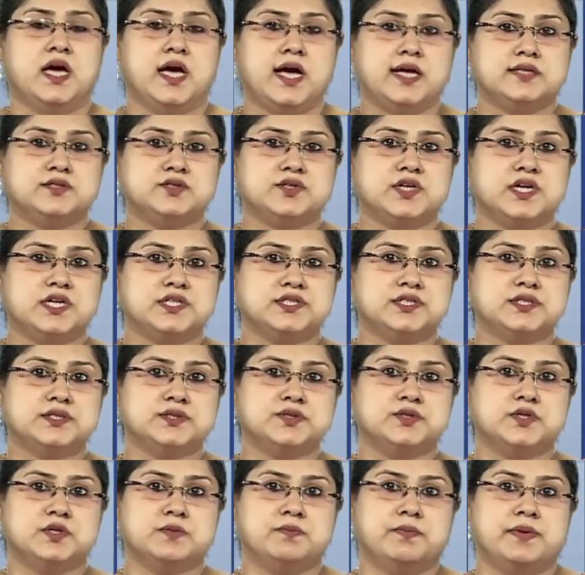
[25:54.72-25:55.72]
Education
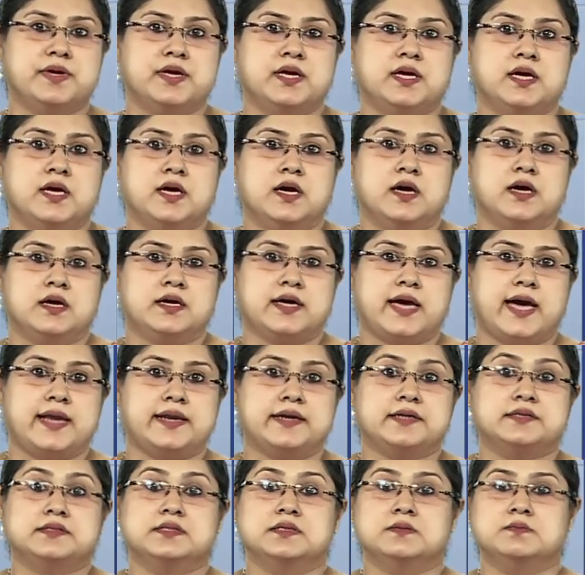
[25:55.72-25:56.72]
should be
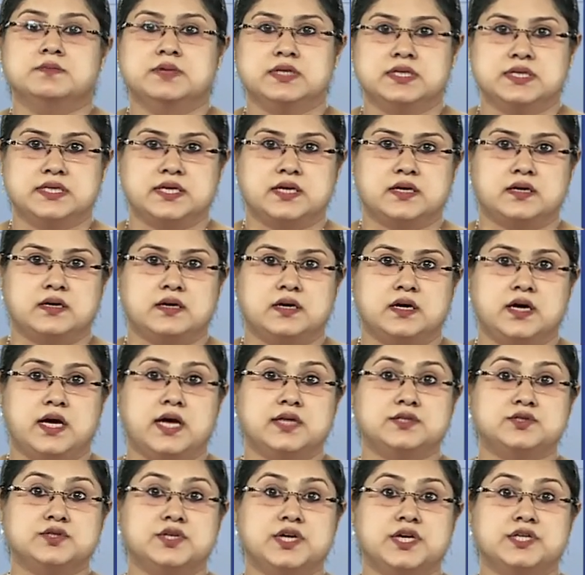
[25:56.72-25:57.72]
character building.
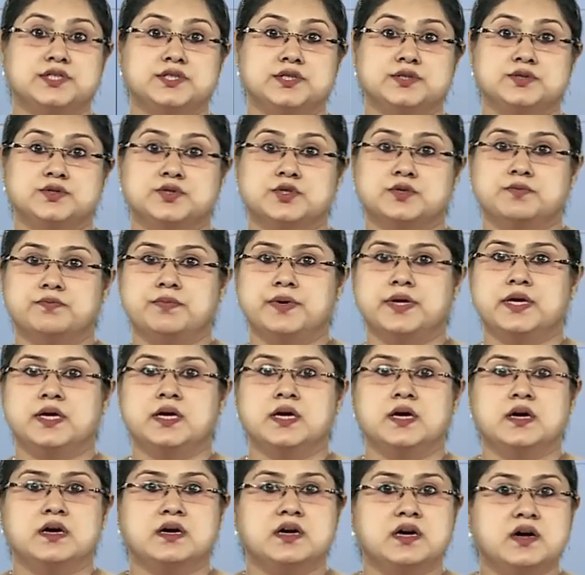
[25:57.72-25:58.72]
Education should be
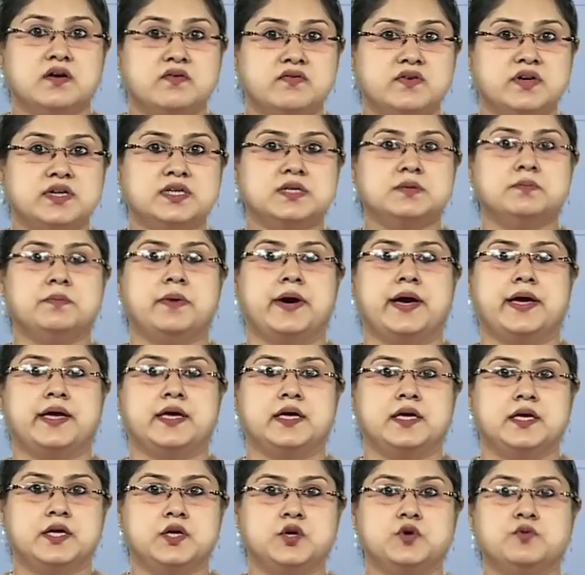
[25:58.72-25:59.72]
governed by
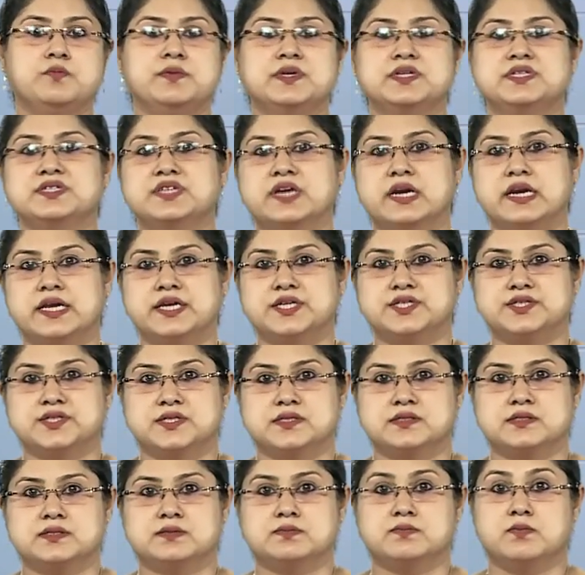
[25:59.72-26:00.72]
human
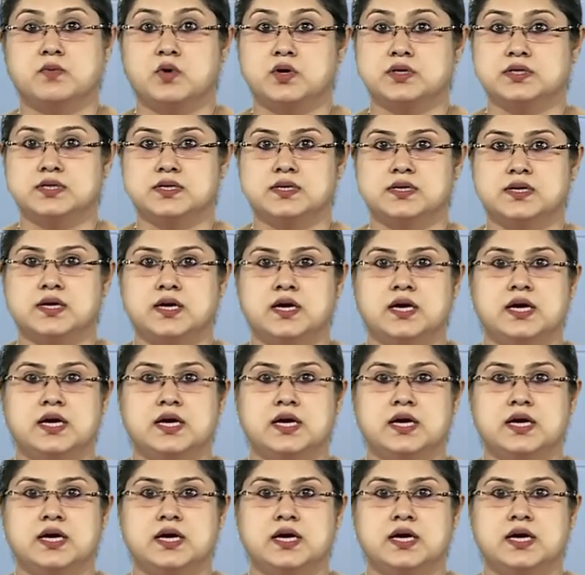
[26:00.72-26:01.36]
relations model